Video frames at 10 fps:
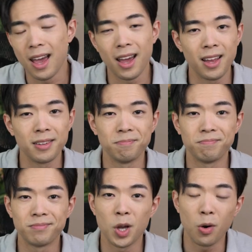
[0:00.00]
and
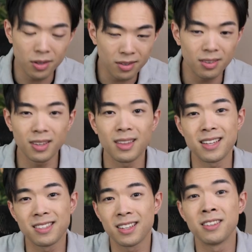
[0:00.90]
the only thing
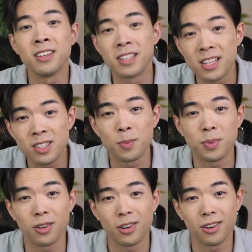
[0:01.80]
that's gonna
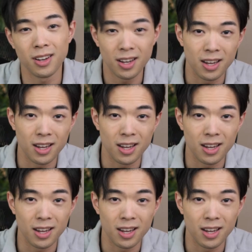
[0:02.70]
disappear